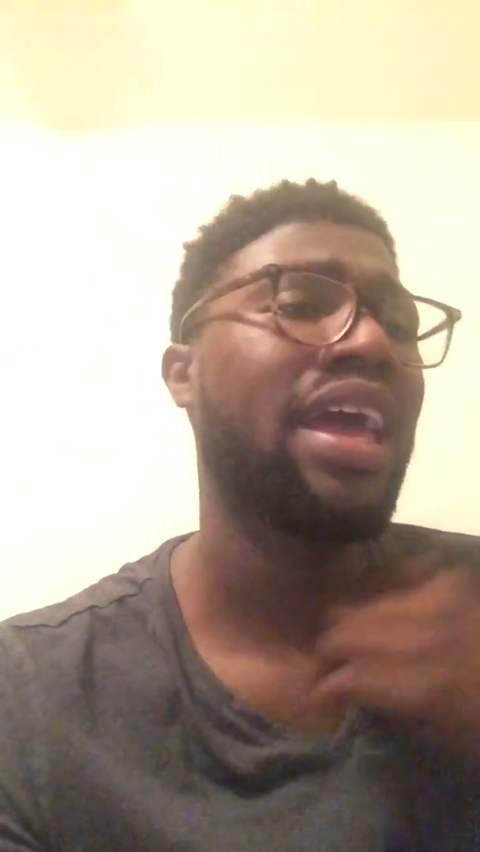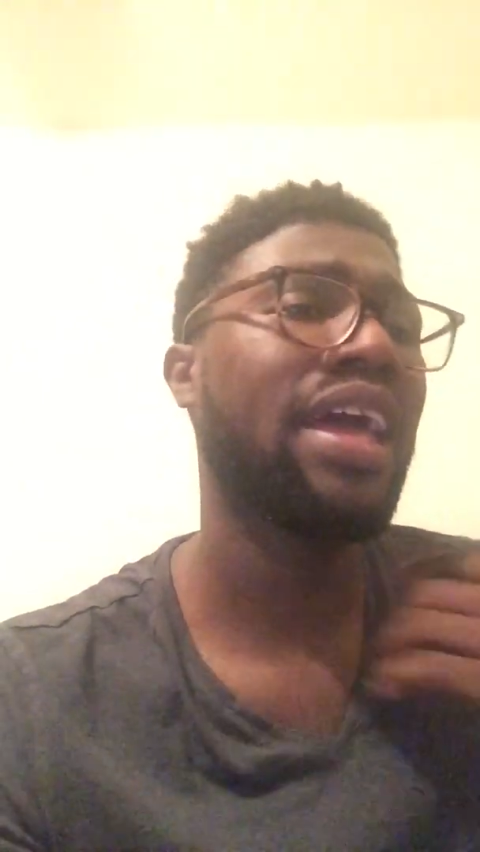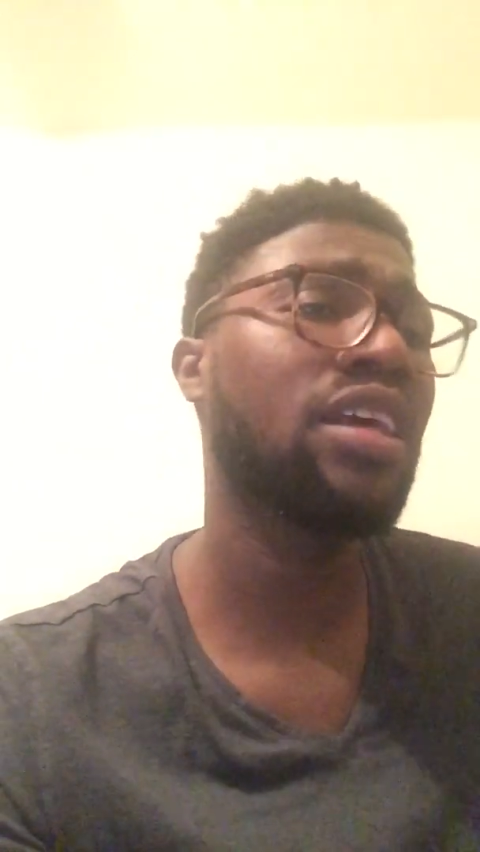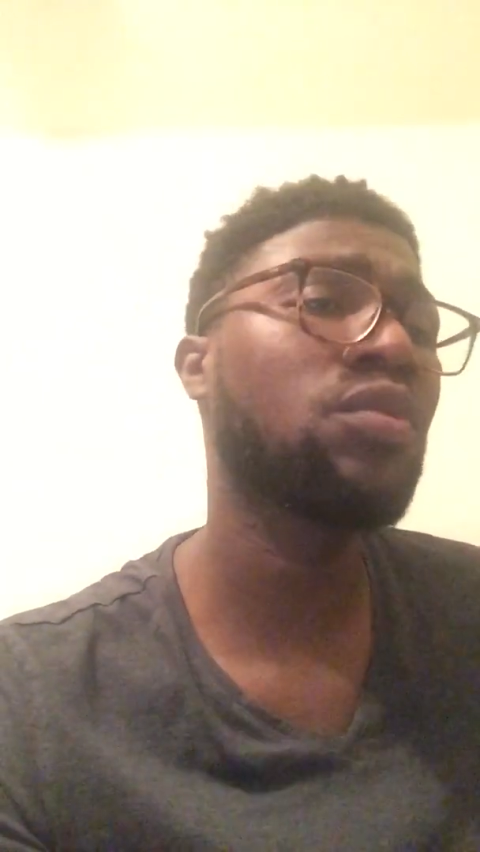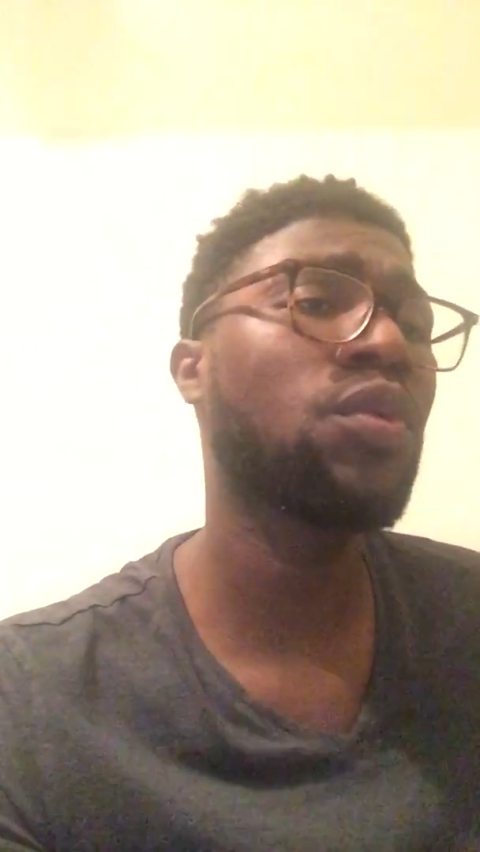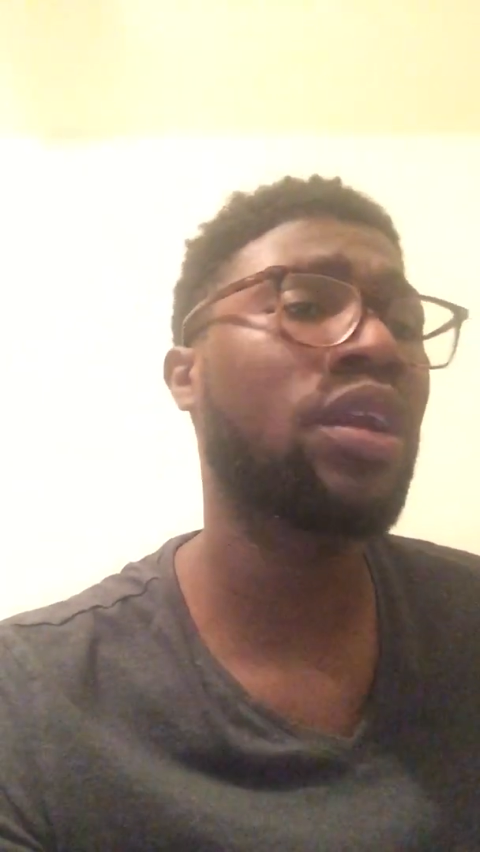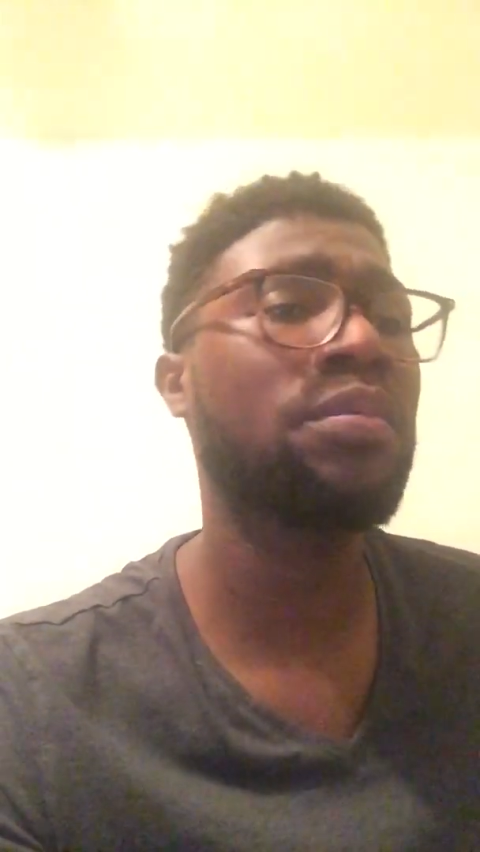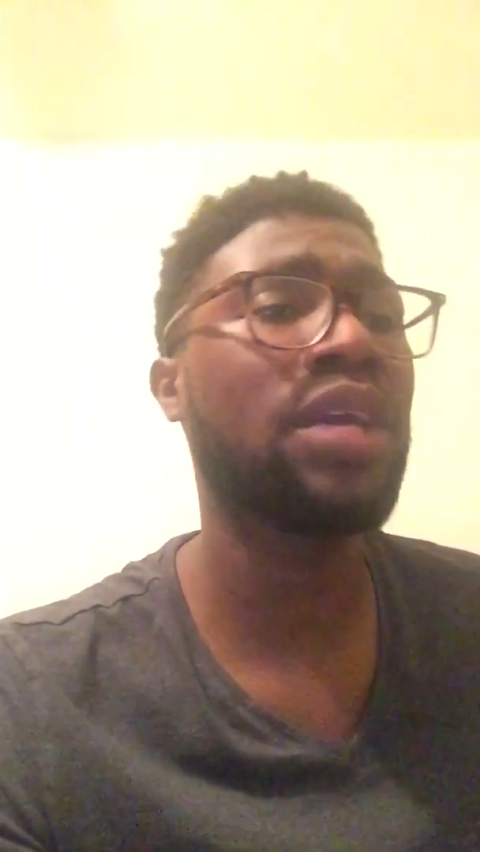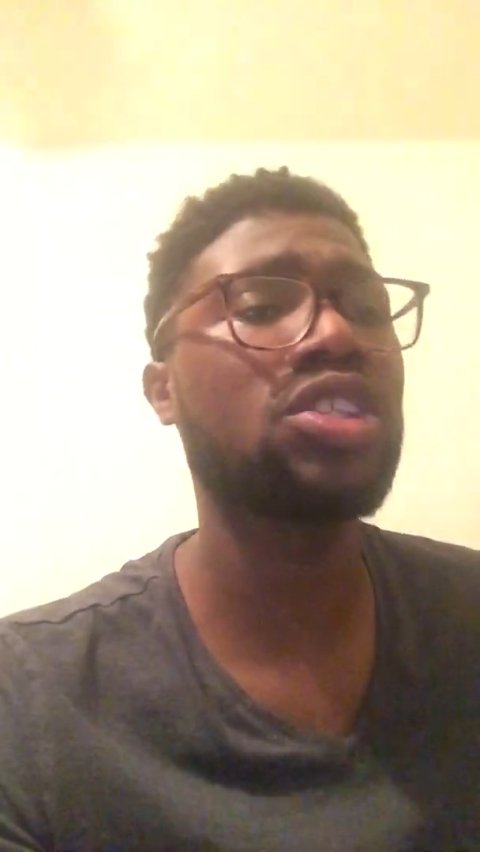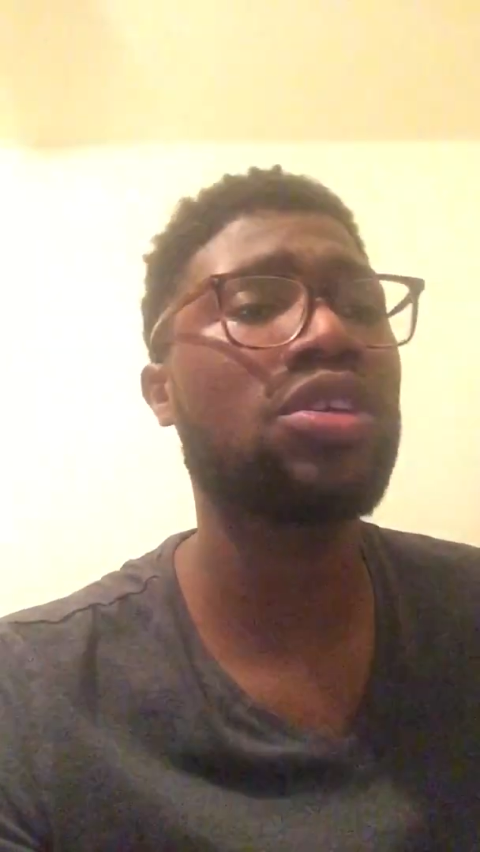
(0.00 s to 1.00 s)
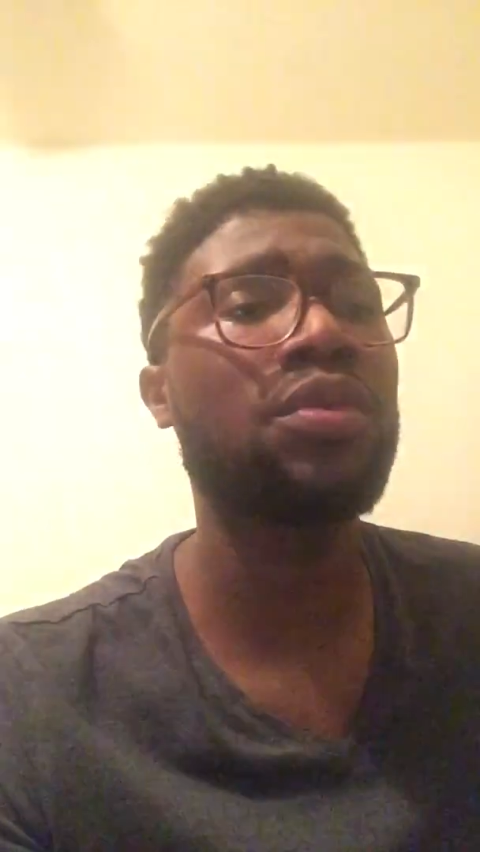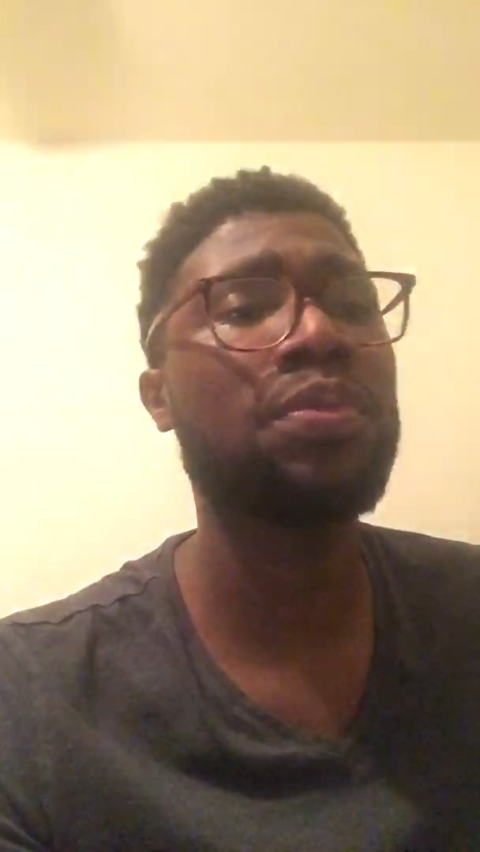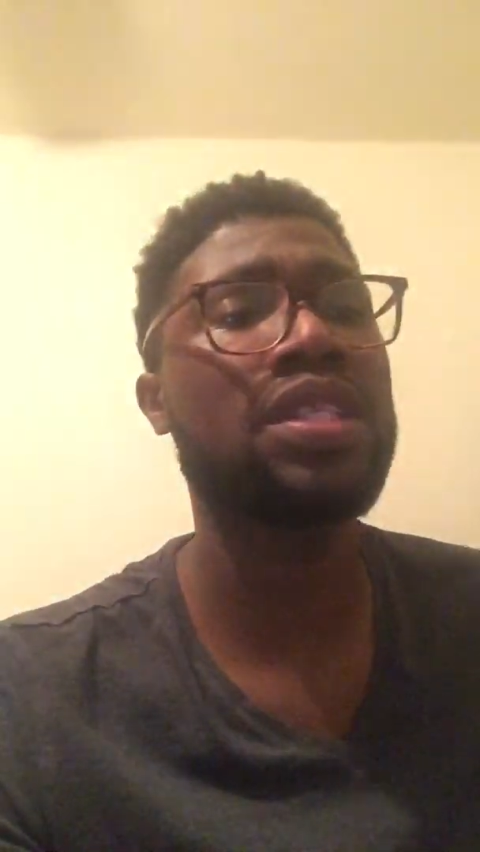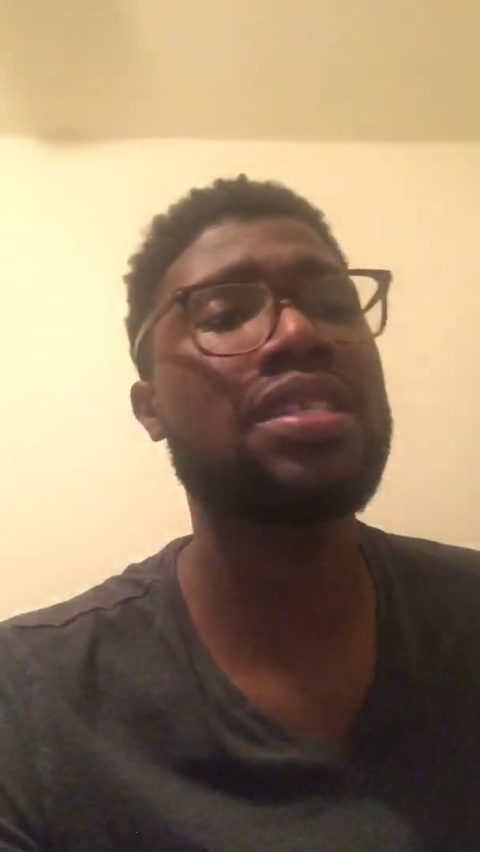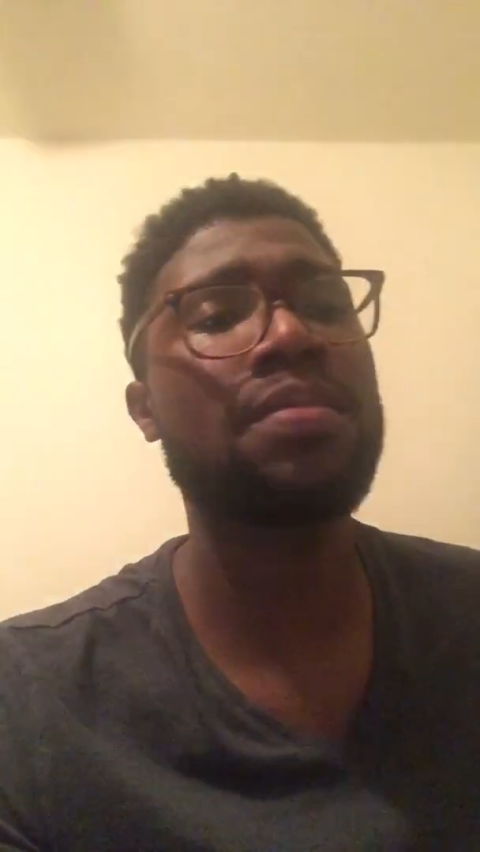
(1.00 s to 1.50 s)
And then we want to make sure we
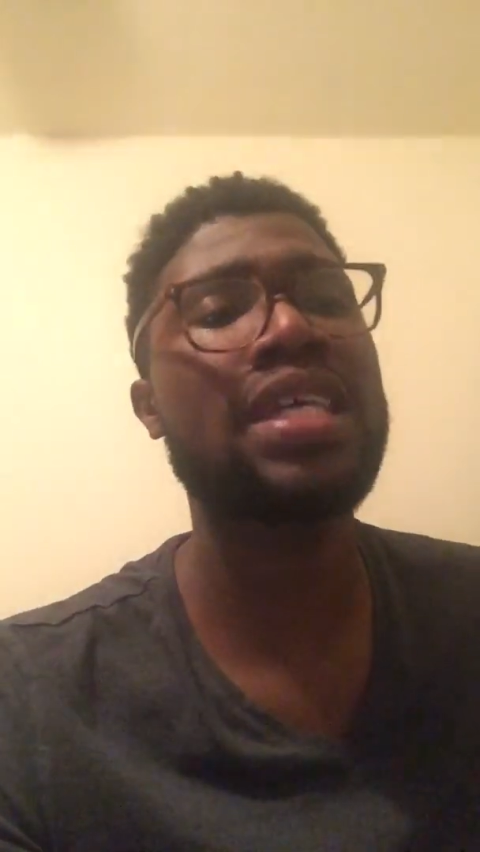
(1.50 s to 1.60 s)
put some